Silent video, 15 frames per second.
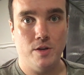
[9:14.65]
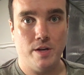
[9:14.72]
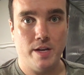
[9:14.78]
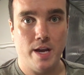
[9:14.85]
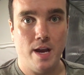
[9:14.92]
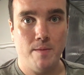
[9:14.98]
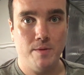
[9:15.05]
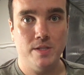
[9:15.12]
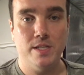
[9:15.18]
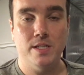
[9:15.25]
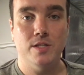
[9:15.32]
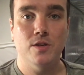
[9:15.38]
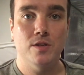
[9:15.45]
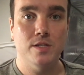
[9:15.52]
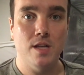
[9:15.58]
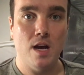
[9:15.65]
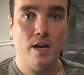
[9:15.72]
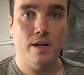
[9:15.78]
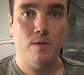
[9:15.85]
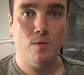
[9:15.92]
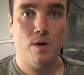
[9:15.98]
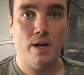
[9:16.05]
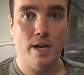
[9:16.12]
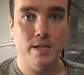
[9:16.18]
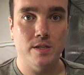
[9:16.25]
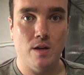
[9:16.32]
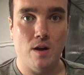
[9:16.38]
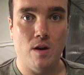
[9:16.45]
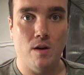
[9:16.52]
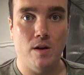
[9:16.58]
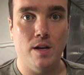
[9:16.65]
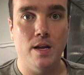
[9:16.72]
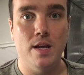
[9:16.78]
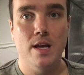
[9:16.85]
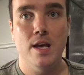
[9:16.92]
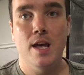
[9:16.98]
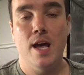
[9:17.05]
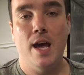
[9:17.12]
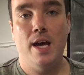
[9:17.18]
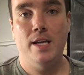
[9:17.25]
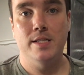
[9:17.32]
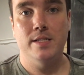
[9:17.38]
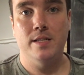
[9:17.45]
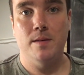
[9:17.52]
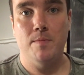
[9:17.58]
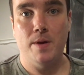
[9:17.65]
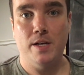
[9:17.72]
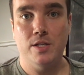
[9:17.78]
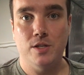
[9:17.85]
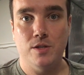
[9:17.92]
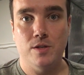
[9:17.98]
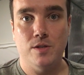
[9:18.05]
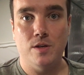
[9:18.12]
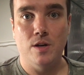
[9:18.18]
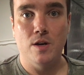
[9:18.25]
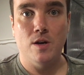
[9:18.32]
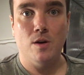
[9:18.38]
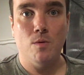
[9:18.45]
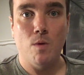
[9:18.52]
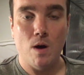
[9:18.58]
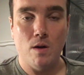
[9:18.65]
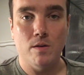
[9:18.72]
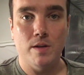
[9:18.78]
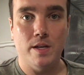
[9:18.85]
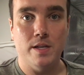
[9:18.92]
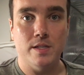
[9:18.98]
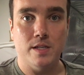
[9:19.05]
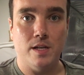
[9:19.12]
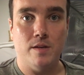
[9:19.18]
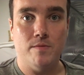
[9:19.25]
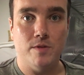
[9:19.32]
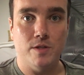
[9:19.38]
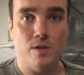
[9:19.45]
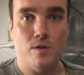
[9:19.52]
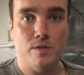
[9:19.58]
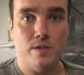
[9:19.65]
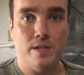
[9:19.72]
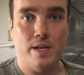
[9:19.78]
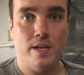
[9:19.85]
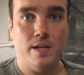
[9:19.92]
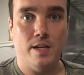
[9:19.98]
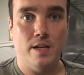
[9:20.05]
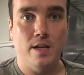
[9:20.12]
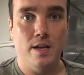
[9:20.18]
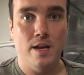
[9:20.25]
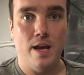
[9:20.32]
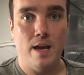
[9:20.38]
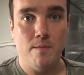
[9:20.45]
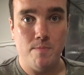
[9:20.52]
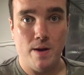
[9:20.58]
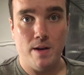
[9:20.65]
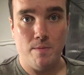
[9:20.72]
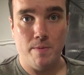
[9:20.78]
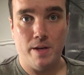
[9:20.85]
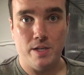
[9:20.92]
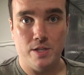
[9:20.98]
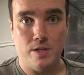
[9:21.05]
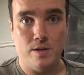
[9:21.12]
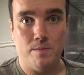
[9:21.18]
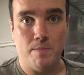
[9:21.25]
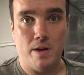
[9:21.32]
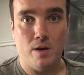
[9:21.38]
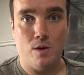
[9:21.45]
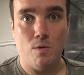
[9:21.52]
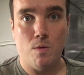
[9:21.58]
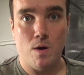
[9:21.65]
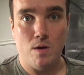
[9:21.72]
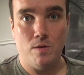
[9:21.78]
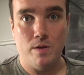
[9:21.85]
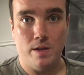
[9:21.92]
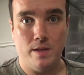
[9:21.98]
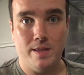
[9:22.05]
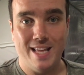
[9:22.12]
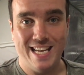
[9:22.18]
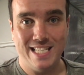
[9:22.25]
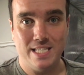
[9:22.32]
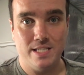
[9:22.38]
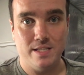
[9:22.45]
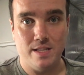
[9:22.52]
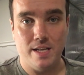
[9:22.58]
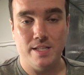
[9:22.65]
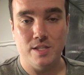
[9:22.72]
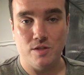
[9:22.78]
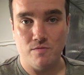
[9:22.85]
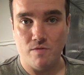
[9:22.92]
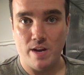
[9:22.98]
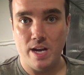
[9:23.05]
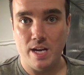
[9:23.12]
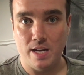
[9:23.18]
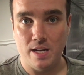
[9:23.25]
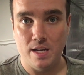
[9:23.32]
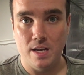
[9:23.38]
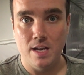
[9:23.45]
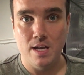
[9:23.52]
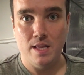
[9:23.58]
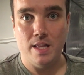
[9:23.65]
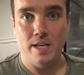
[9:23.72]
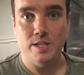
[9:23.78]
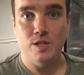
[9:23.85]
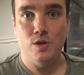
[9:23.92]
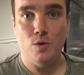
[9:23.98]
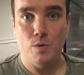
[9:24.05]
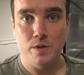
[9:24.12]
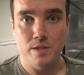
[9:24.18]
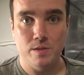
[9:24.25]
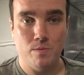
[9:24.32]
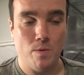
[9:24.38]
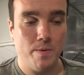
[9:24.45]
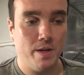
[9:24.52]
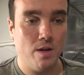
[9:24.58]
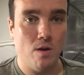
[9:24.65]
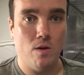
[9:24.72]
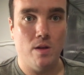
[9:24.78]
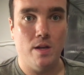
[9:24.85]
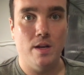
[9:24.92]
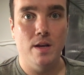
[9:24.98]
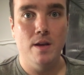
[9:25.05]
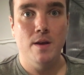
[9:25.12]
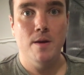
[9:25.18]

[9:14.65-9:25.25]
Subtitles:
Your camera sensor is not going to work as hard, and the picture quality is going to result in a better picture, better quality, less grain, less noise is what we call it.